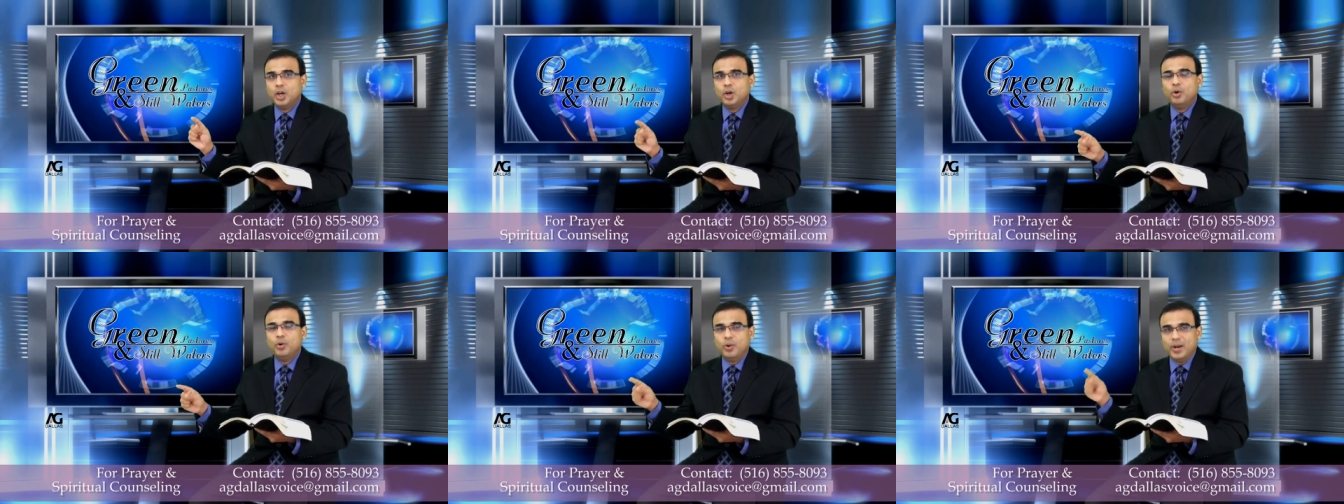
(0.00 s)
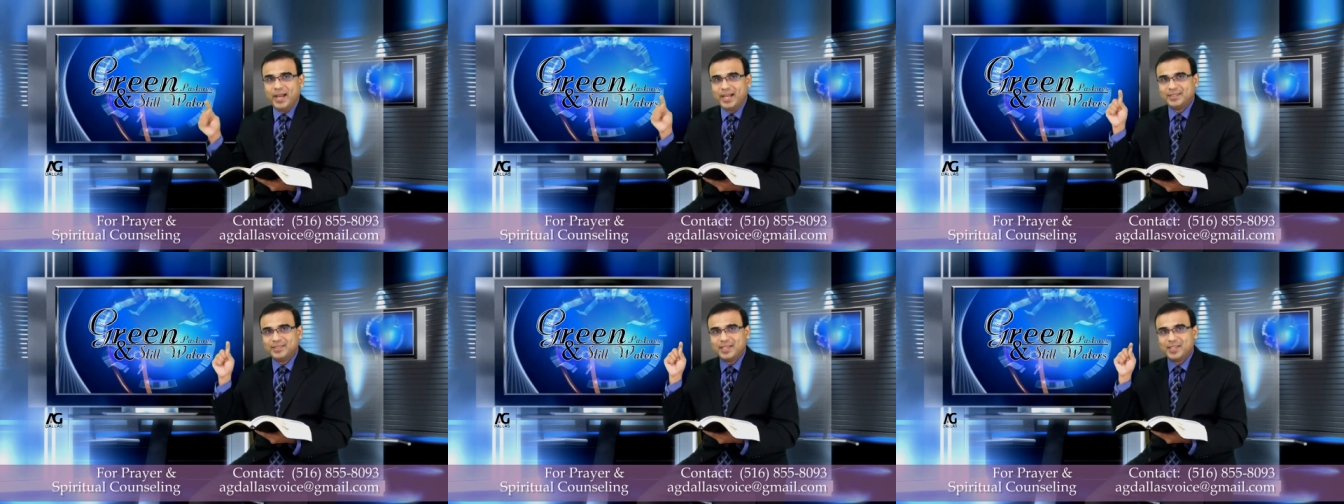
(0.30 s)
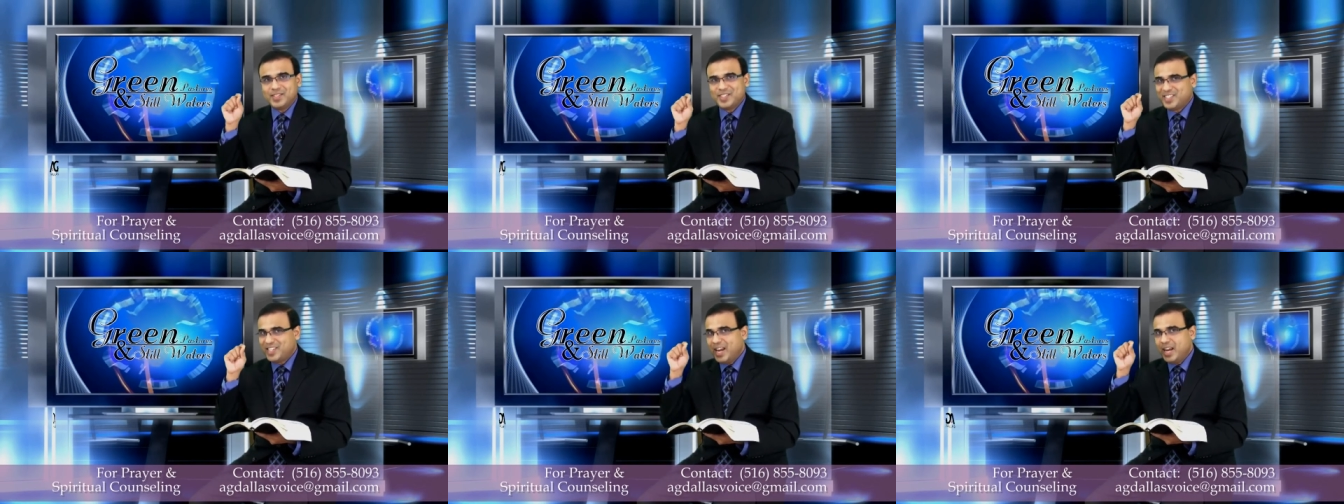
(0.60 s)
who has the
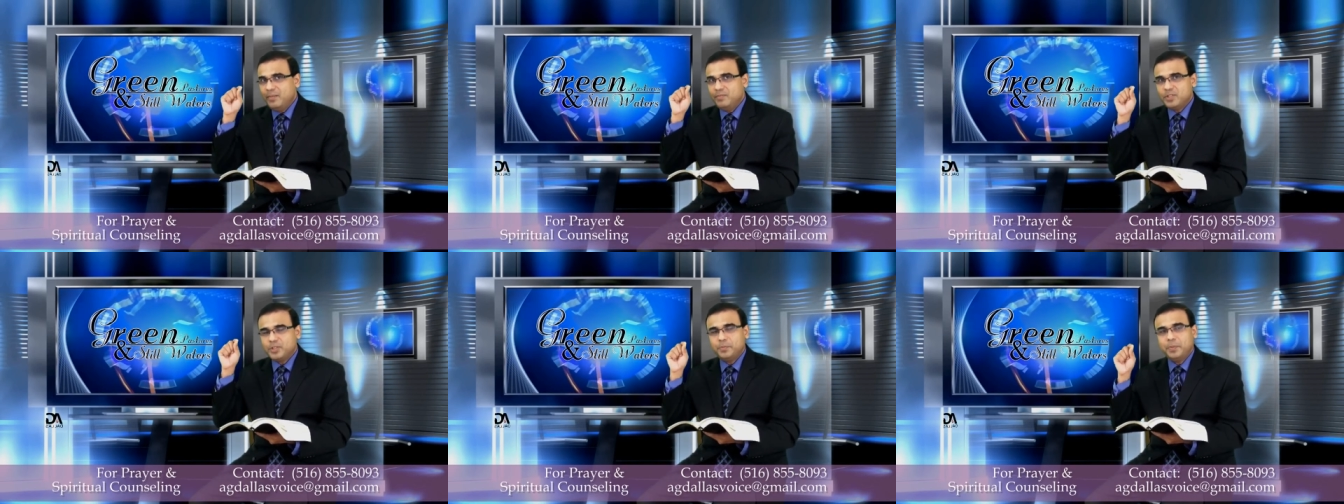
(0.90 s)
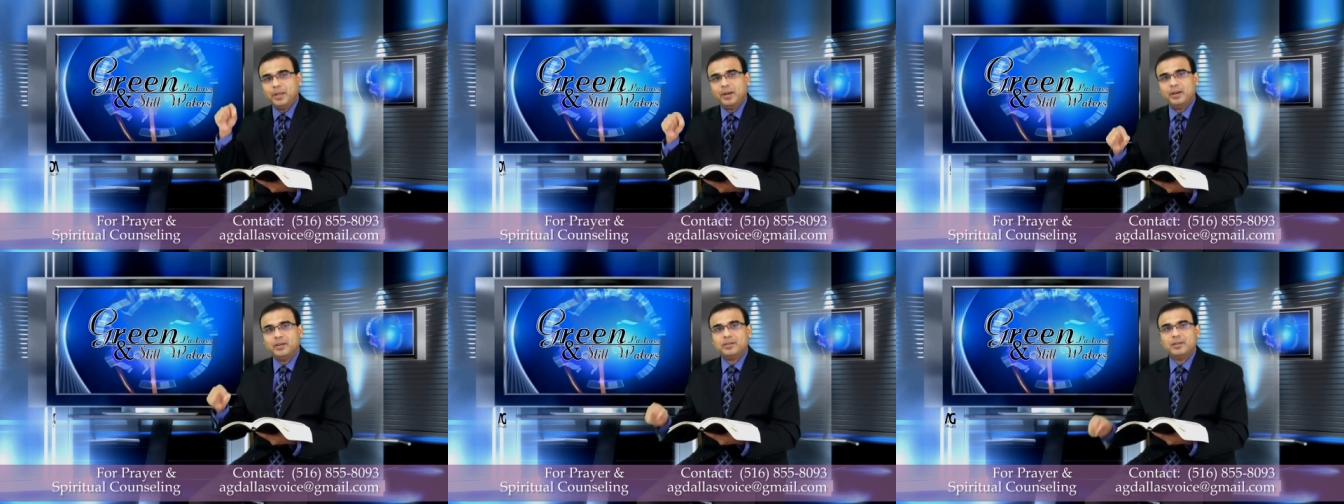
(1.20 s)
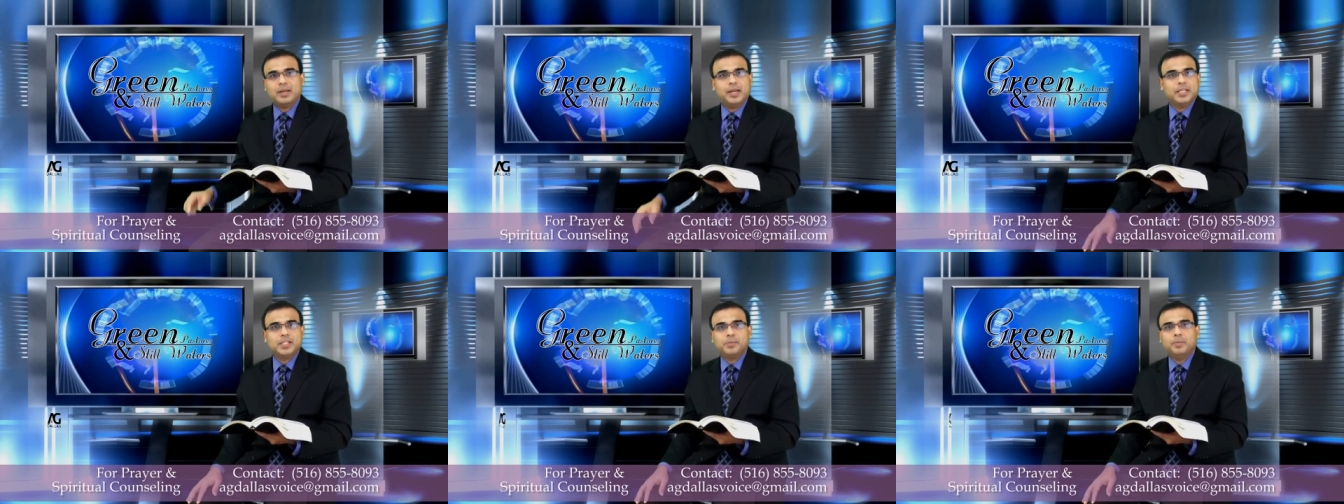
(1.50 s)
same spirit
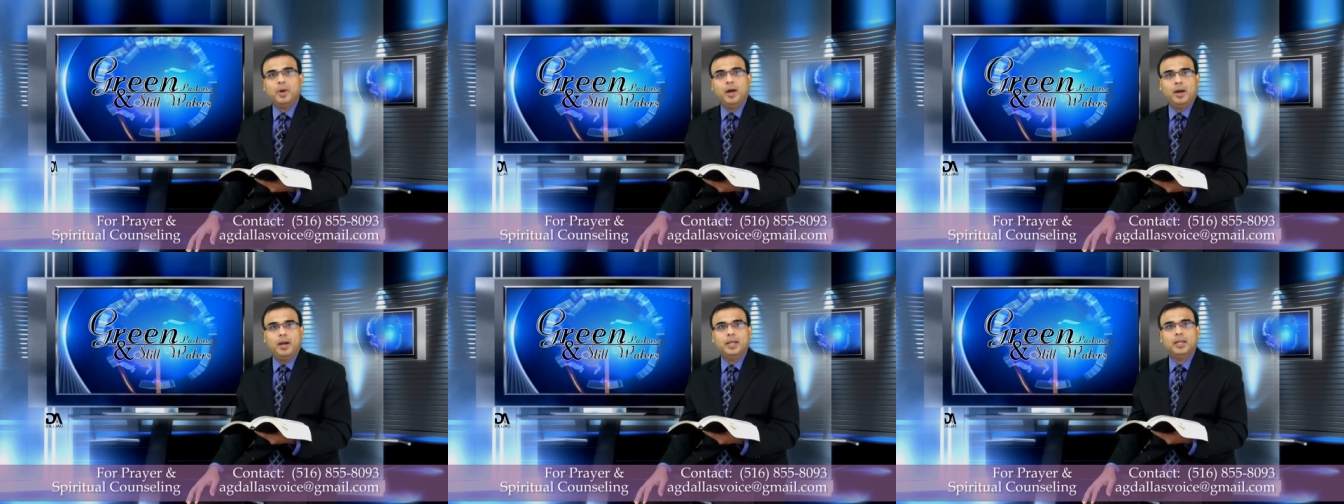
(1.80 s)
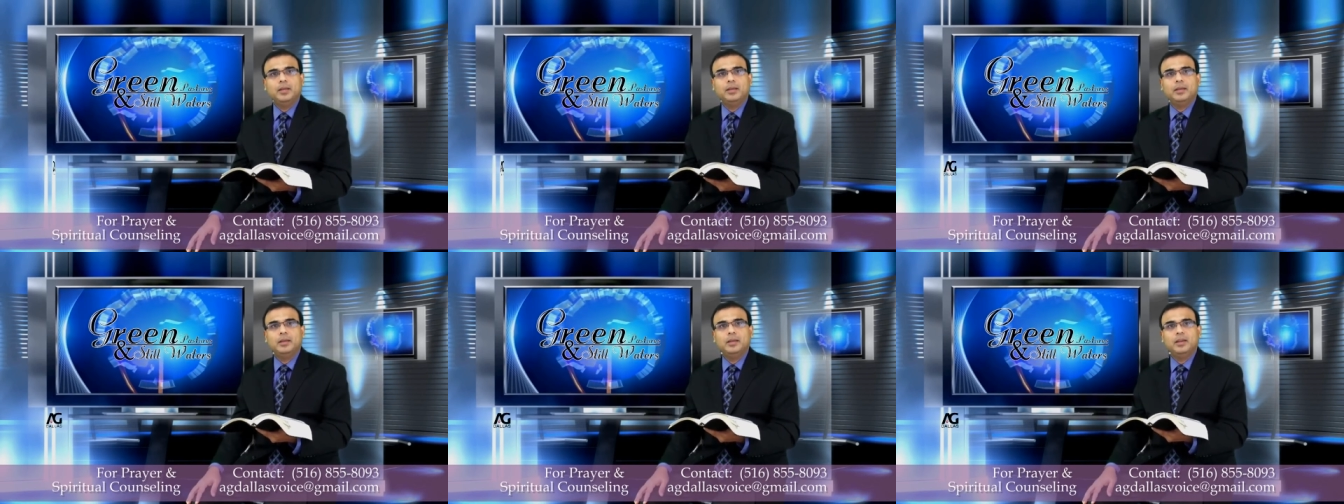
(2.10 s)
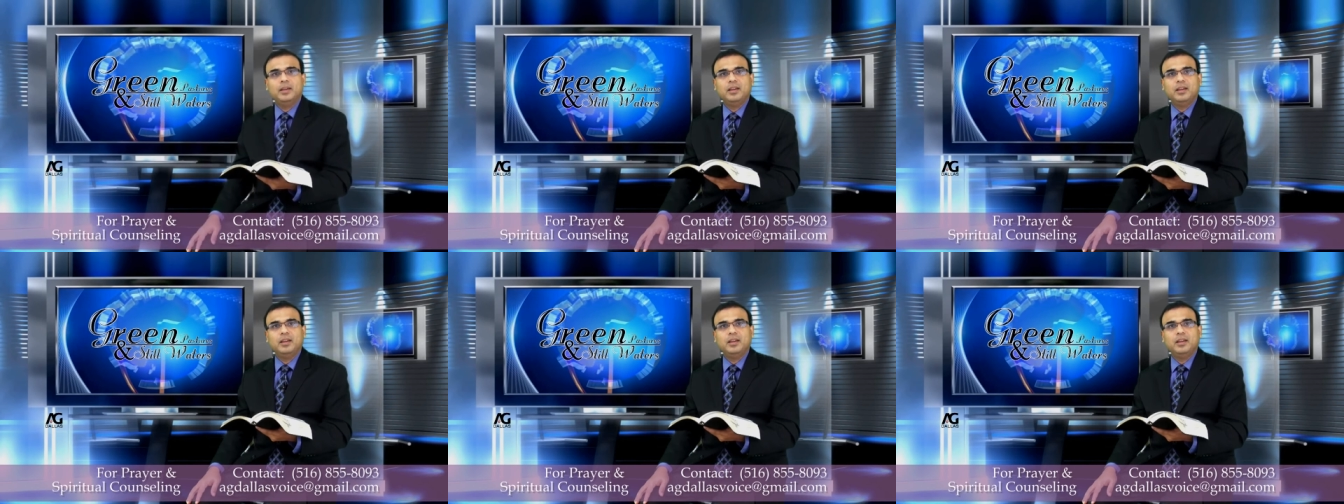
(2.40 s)
as mine.